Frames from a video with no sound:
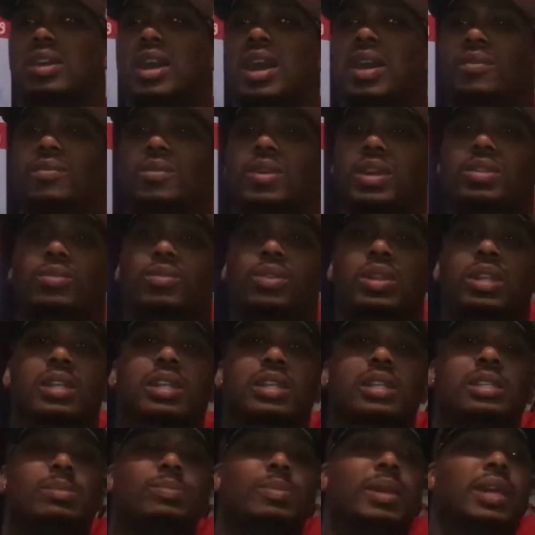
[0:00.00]
I wasn't really
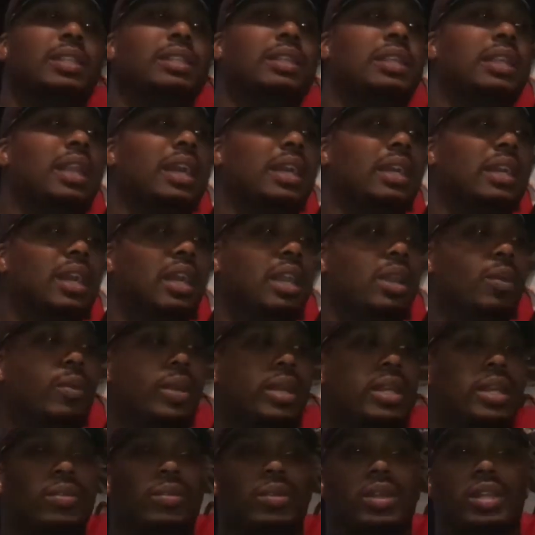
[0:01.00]
expecting that
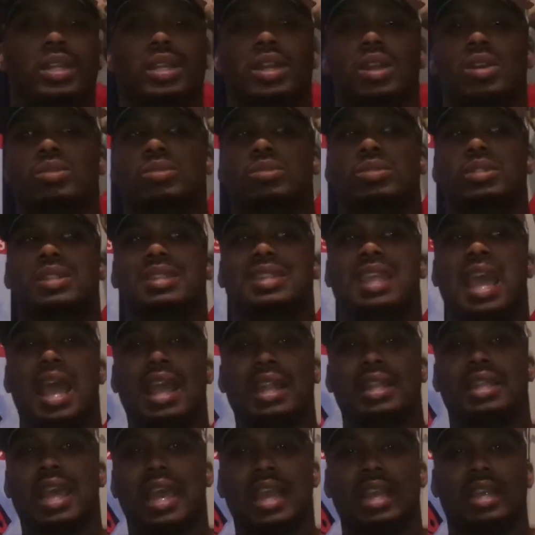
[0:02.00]
colorway to really go
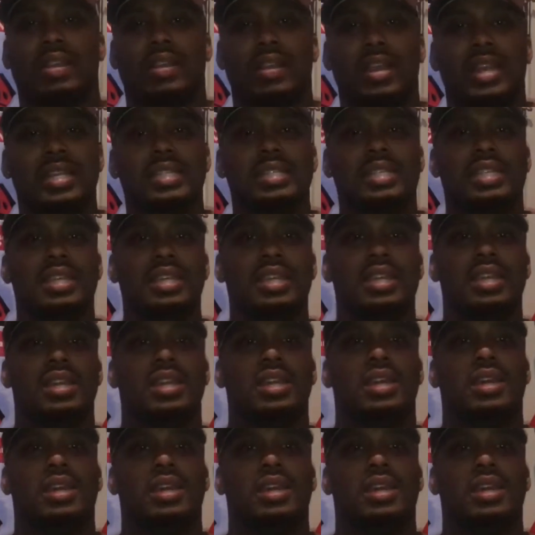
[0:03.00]
that that crazy,